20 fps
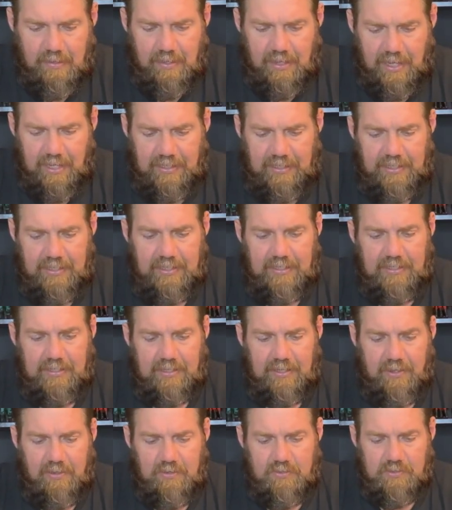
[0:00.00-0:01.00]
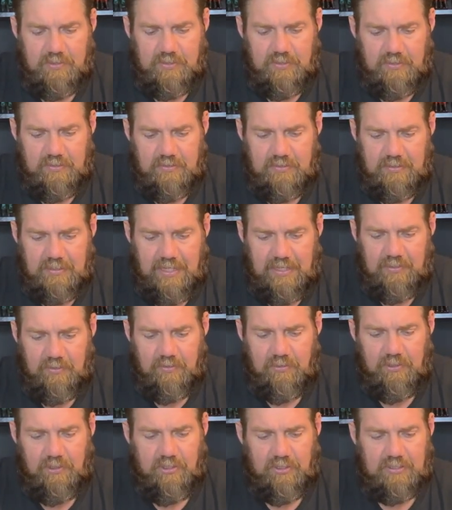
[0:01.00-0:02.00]
And then it goes, has a
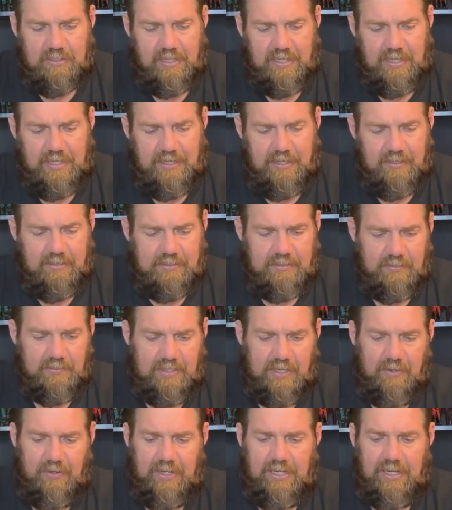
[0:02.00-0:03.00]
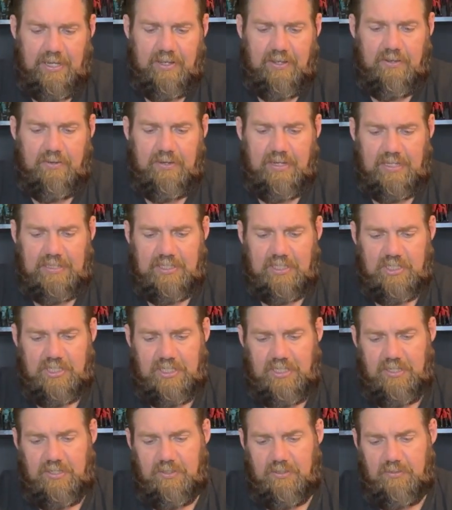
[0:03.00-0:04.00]
little hook there. So there you go. You got the
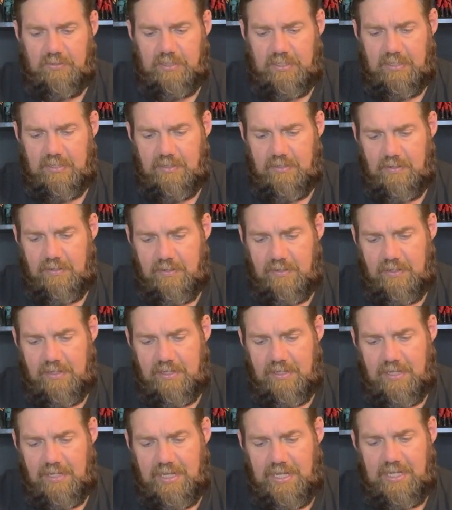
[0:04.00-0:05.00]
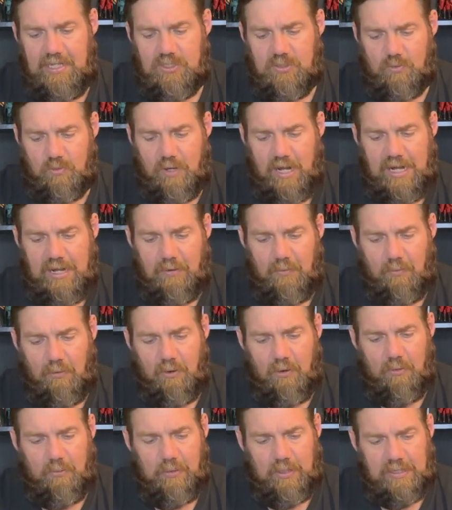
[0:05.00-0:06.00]
shield. He is ready to
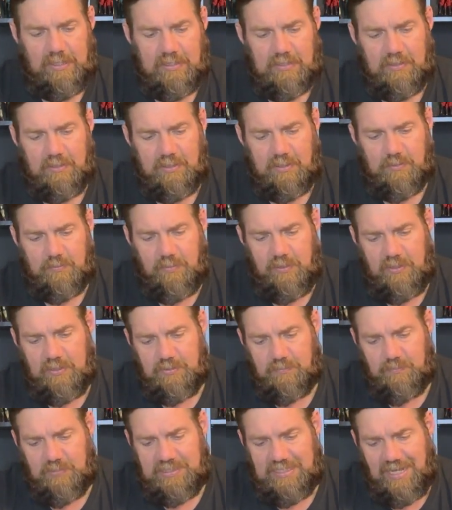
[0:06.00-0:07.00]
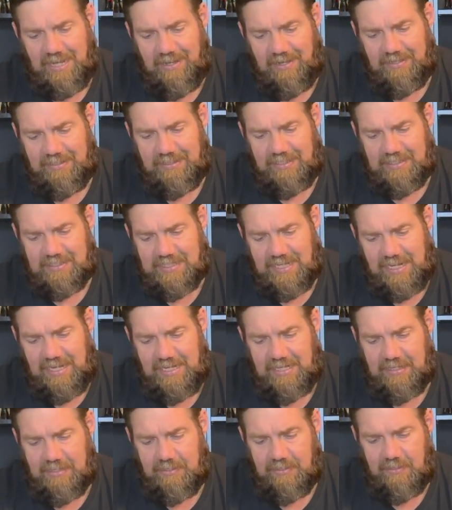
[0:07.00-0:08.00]
roll. Put his baton in his
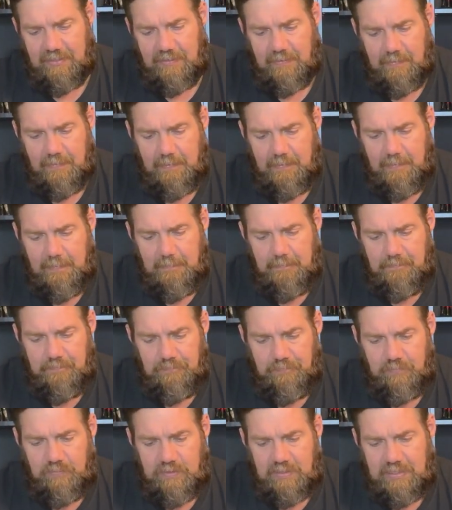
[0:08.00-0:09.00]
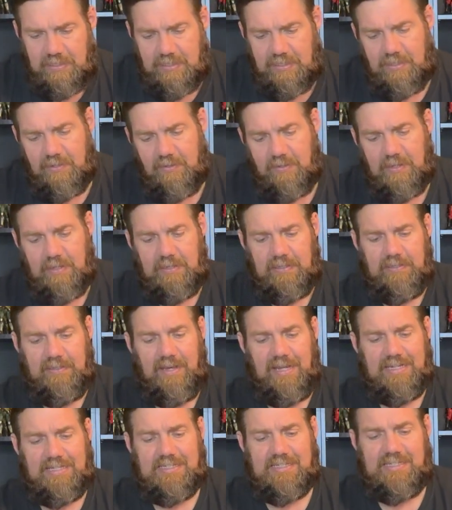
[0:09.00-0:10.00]
hand. Yeah, he got a
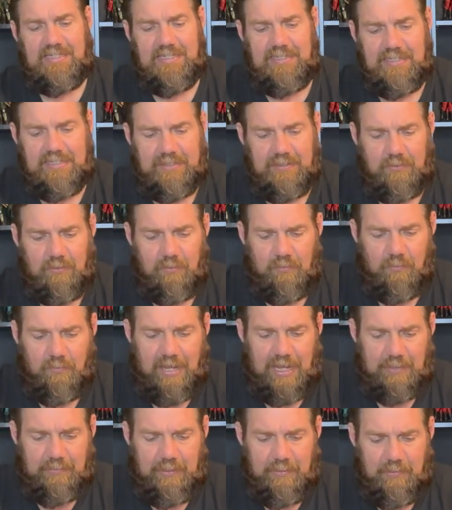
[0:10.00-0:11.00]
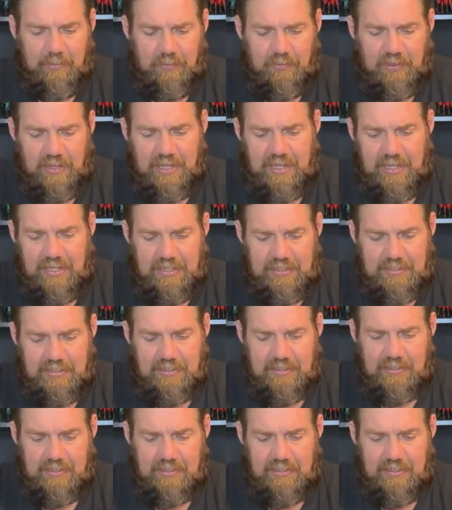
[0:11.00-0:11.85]
nightstick. He's going to whack people with that.